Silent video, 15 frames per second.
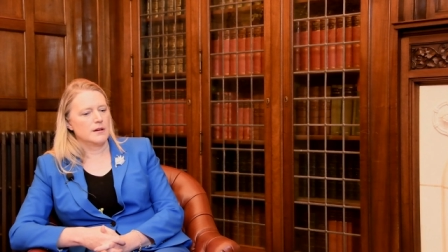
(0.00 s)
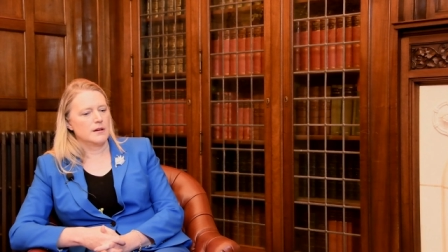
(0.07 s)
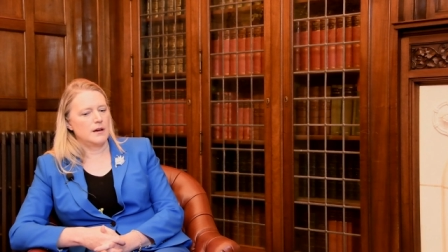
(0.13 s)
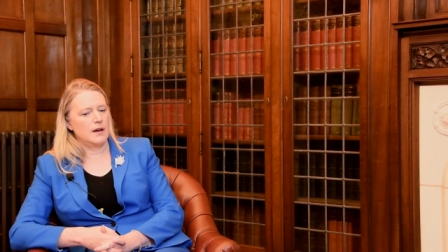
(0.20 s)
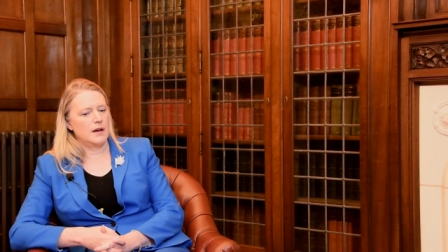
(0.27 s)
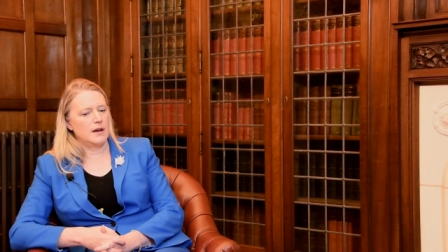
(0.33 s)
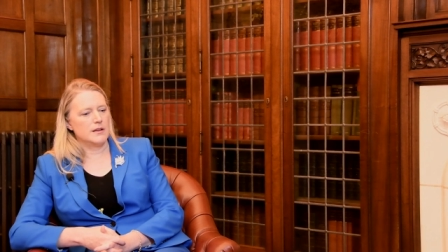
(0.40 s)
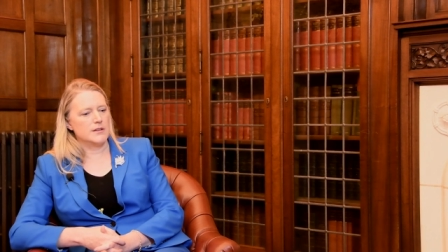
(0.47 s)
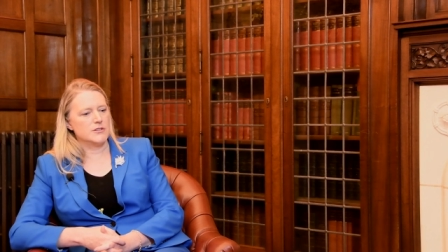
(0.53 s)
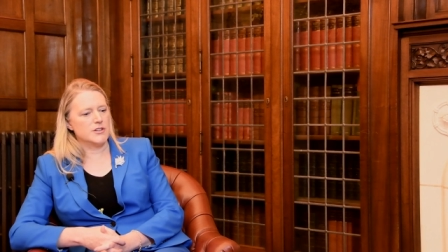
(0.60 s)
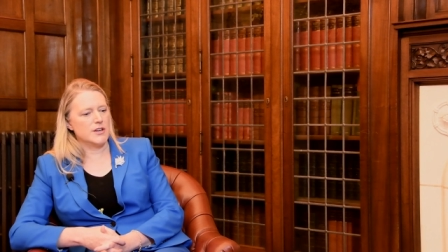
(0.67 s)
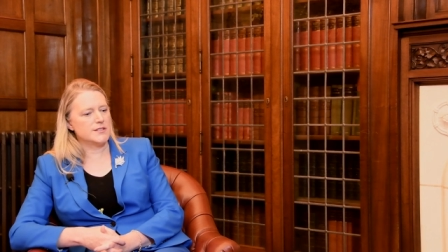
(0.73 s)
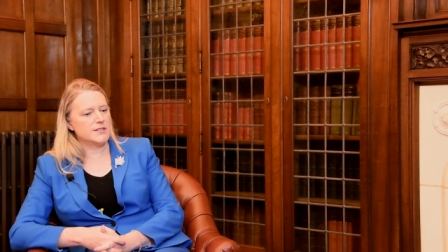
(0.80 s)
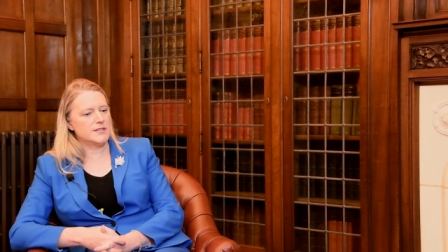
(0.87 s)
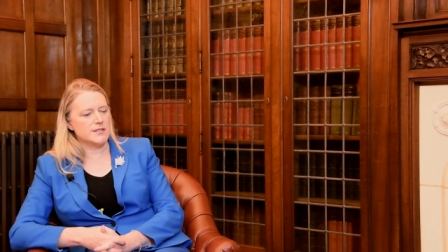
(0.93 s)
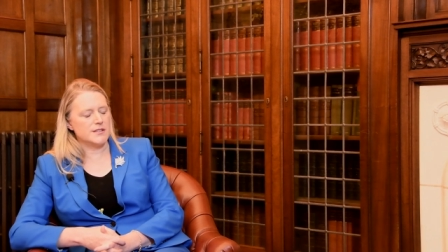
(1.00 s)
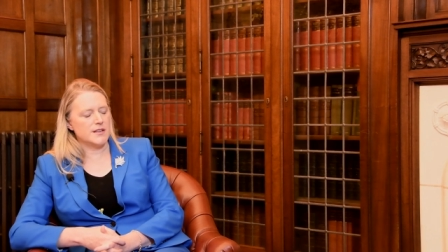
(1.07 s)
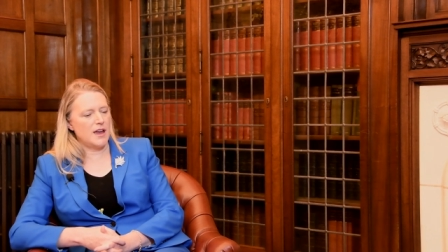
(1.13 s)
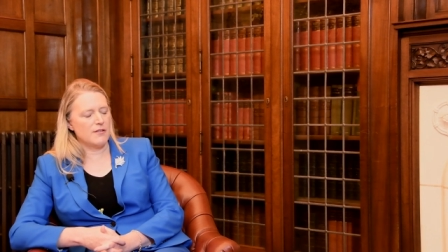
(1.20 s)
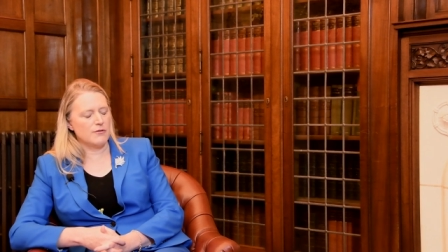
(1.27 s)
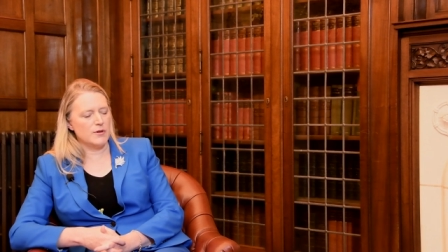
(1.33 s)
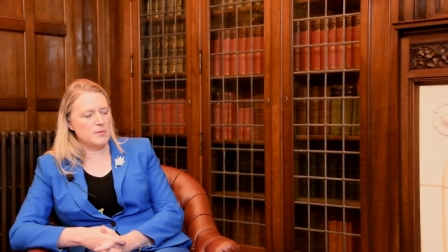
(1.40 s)
uh, just as
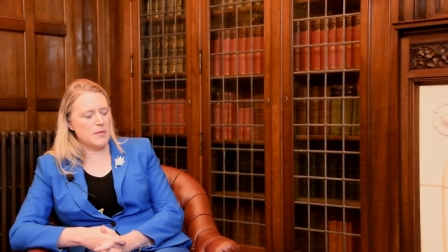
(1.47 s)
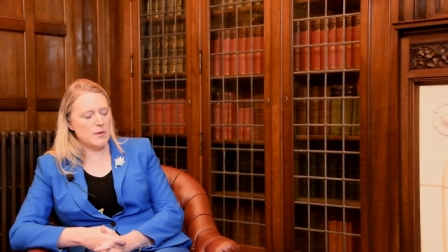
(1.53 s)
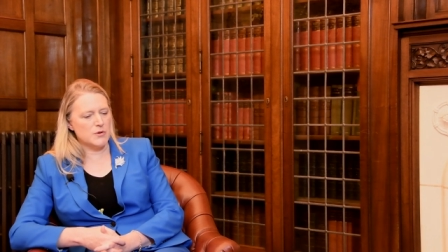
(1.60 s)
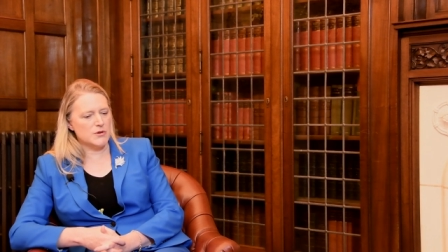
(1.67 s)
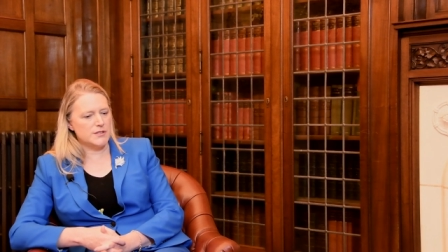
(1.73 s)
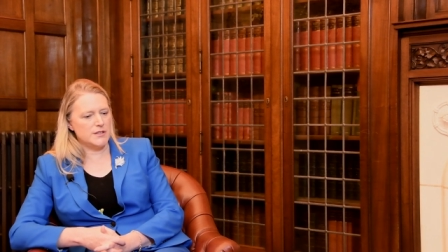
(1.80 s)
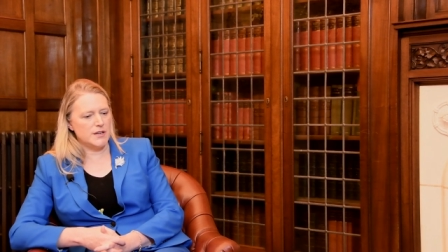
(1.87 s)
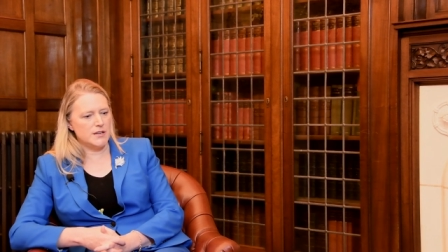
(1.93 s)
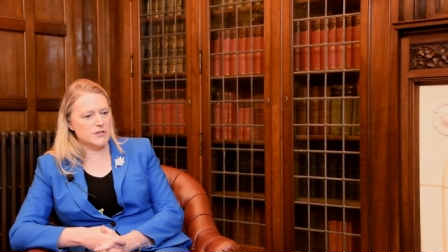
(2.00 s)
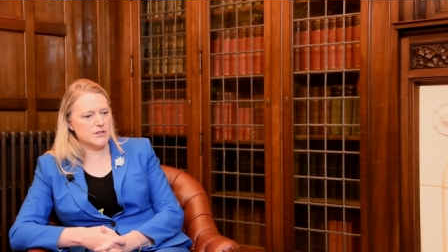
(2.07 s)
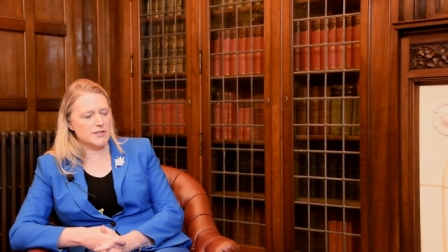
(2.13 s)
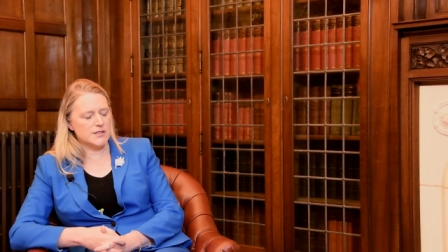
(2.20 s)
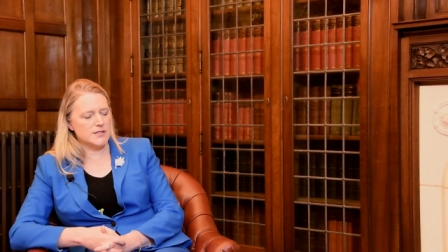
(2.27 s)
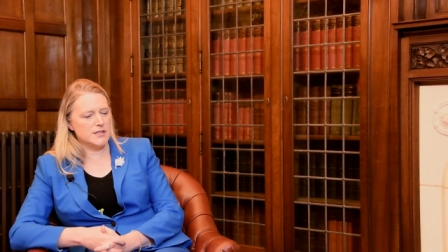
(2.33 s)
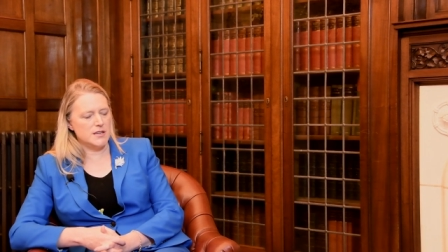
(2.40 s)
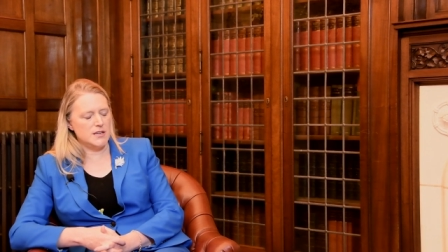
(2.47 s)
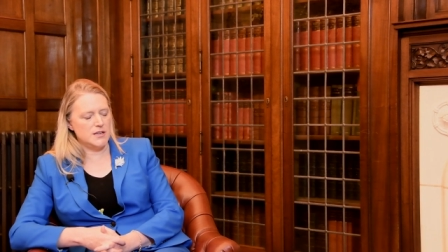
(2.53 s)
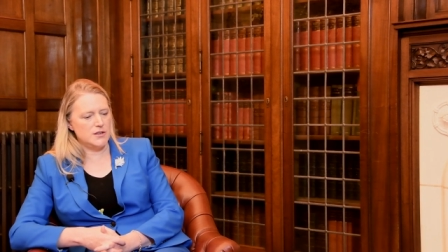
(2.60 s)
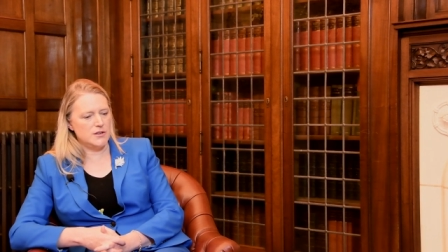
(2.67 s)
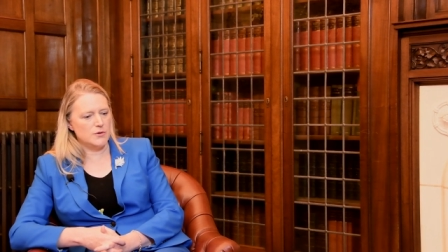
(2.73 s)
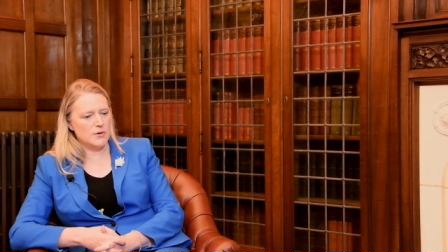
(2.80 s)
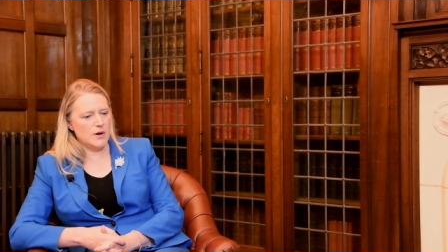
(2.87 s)
every member state, just as the
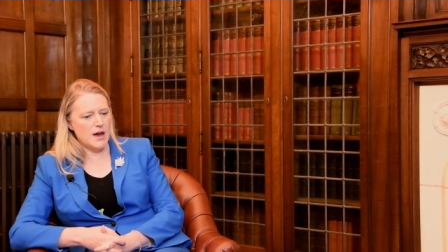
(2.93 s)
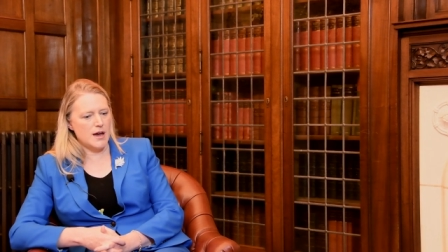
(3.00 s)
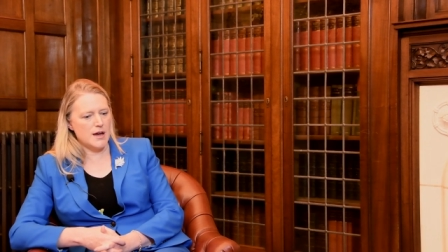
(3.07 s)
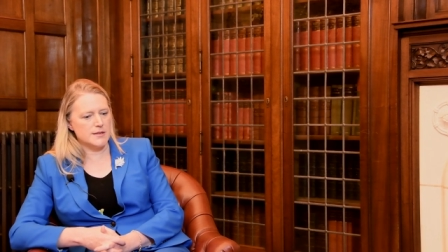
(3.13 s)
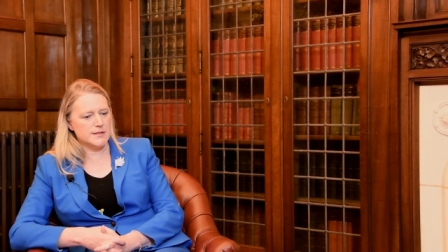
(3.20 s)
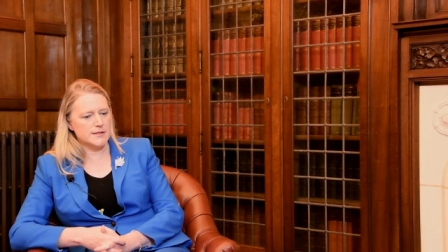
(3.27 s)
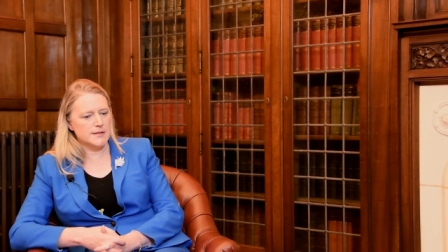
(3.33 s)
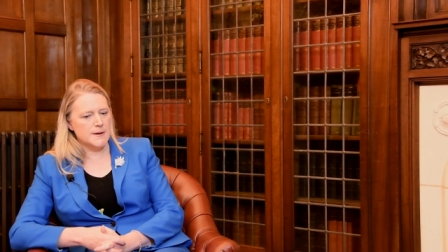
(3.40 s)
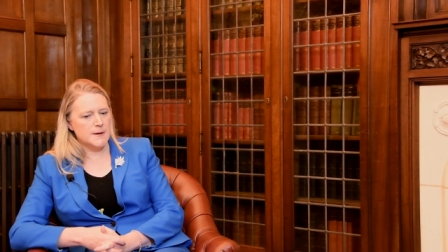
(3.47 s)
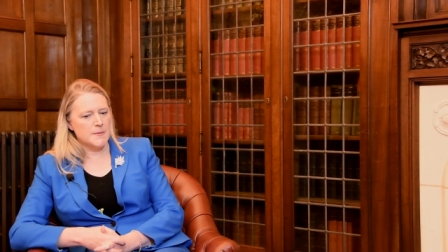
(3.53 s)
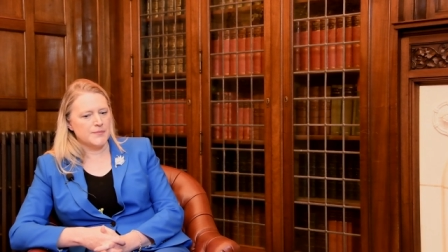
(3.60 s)
EU has.